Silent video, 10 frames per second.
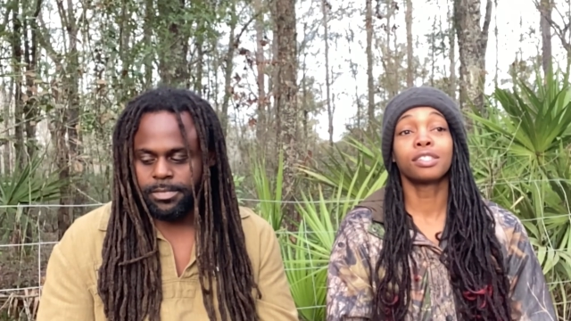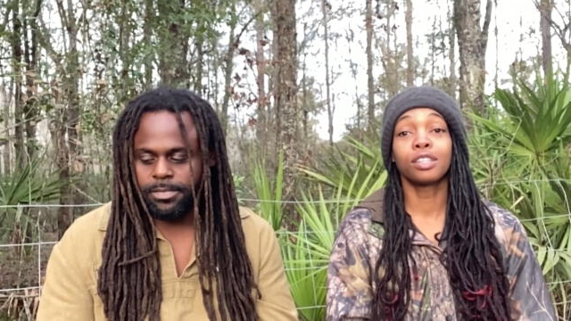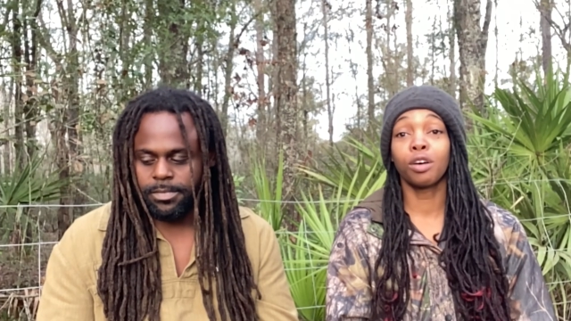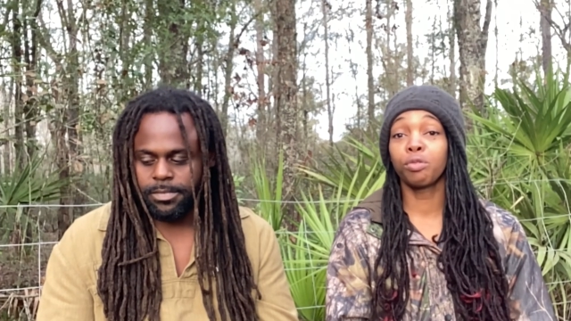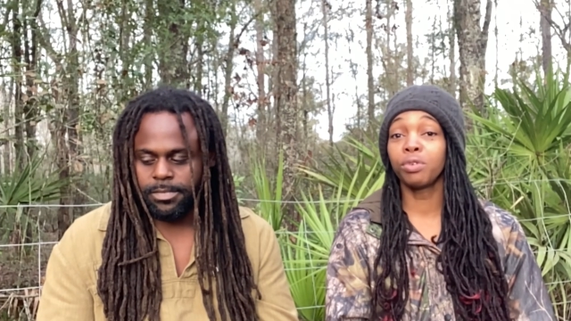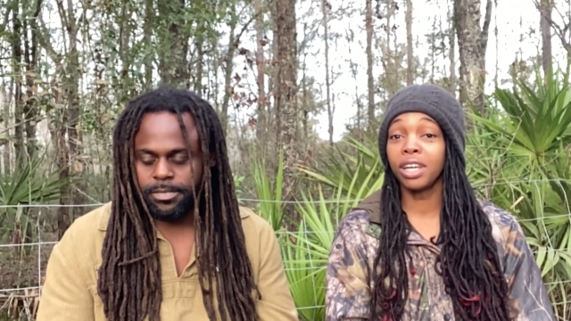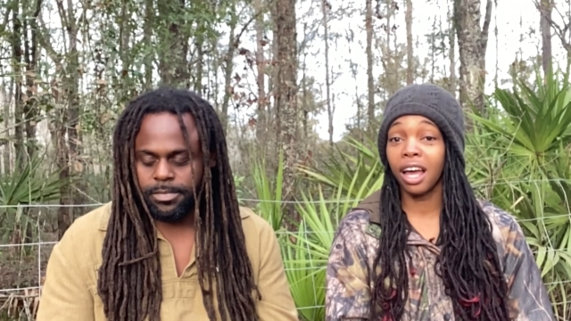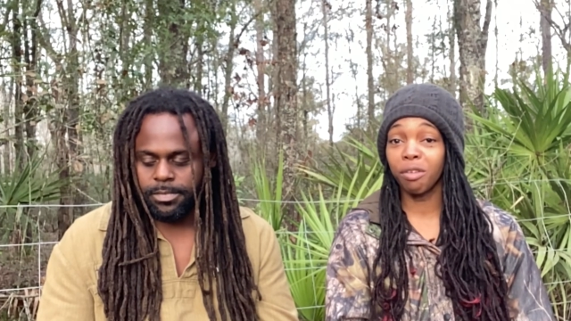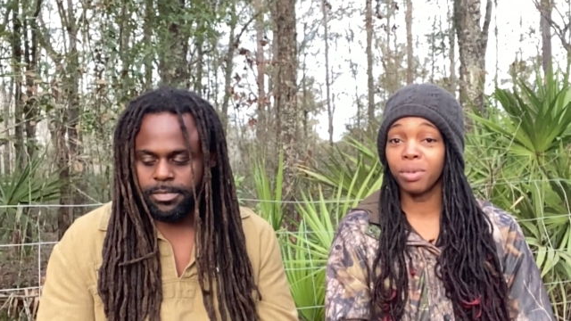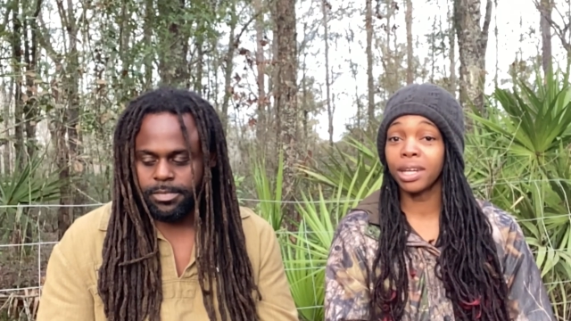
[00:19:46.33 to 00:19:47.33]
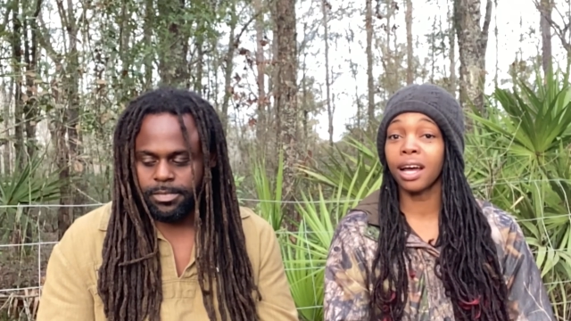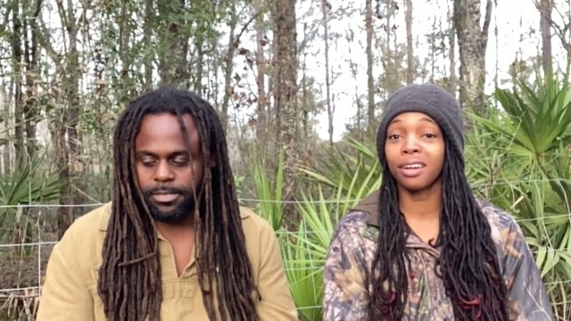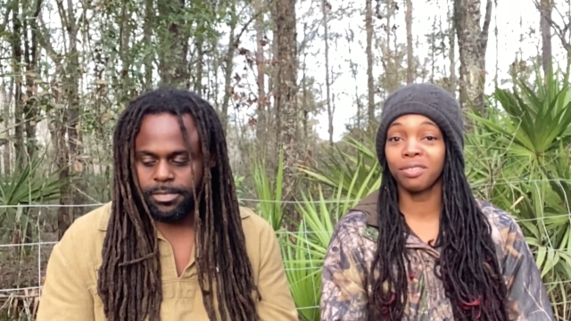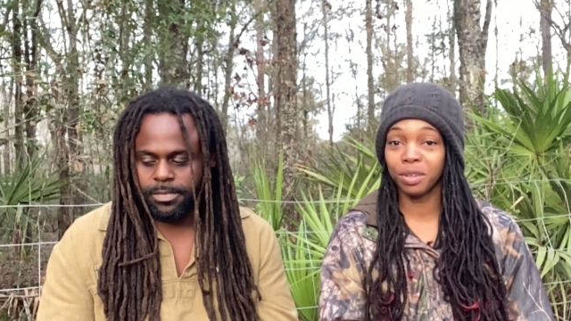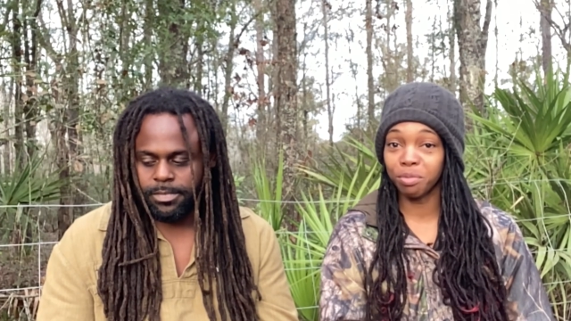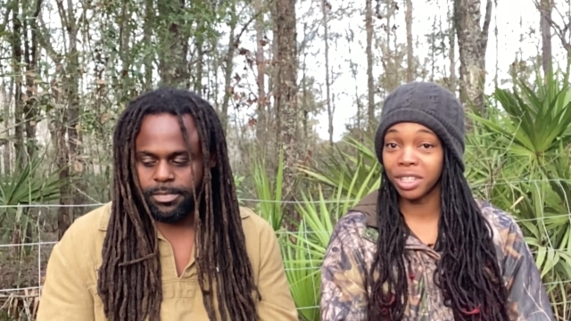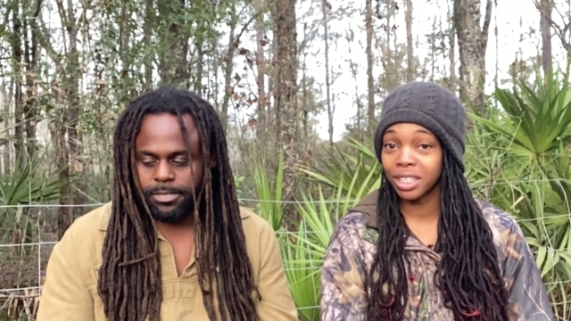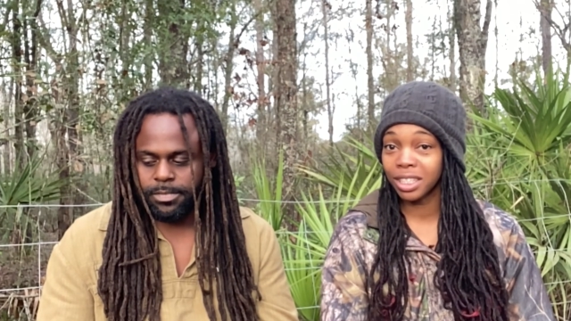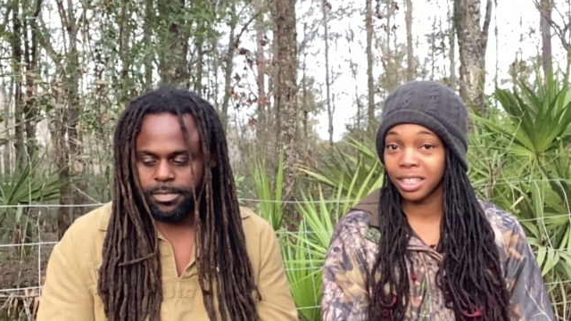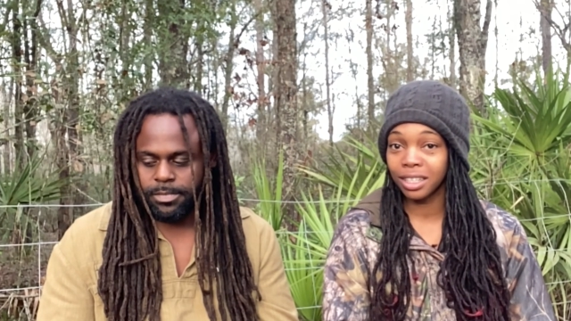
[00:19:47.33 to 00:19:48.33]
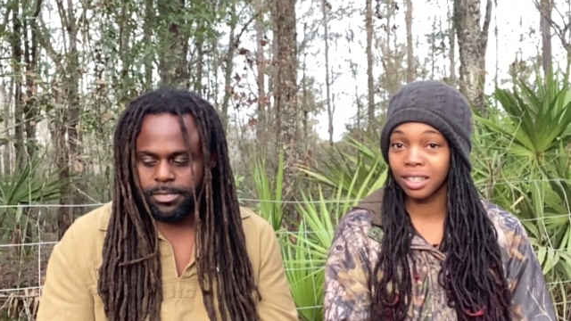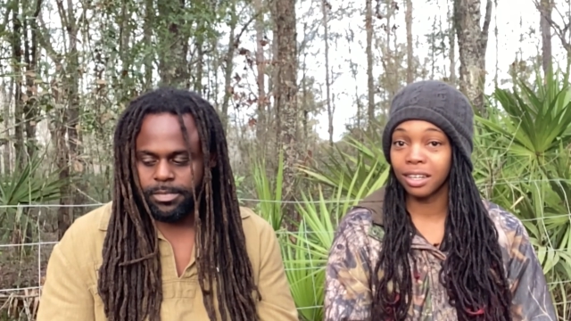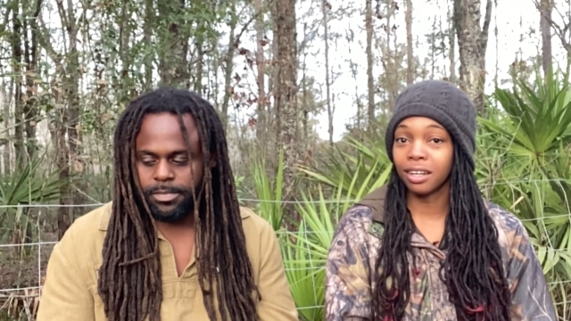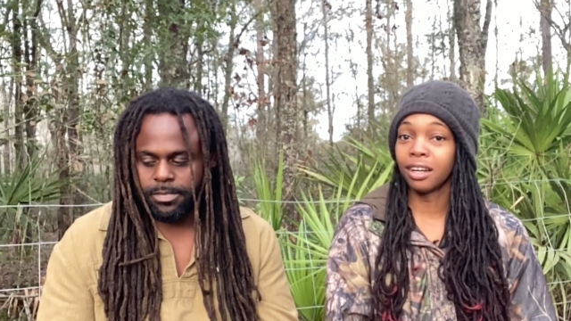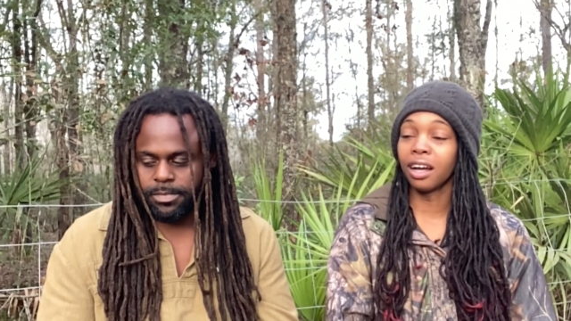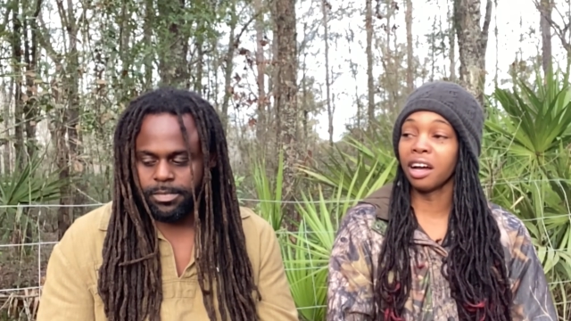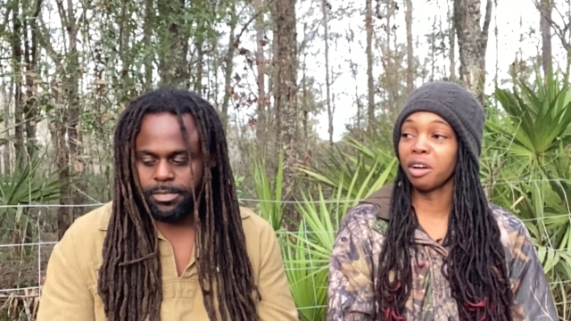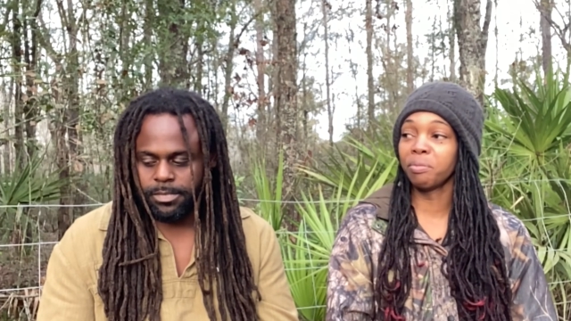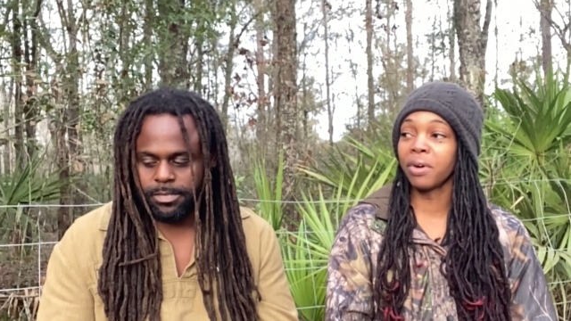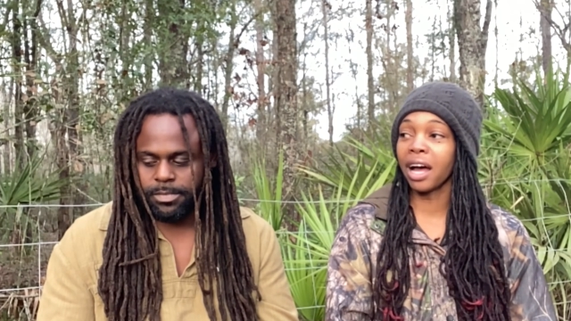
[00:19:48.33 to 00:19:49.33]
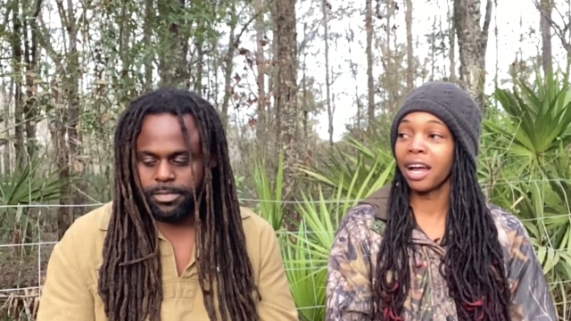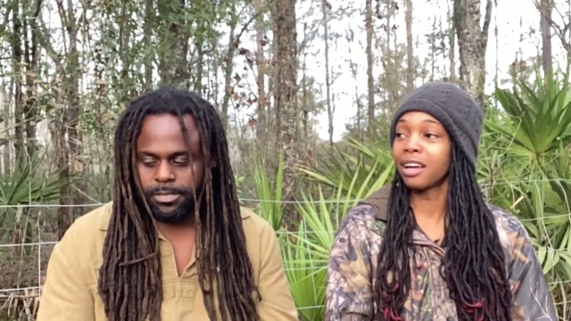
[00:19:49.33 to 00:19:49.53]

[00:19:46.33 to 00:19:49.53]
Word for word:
Speaker 1: So we have been out of commission. I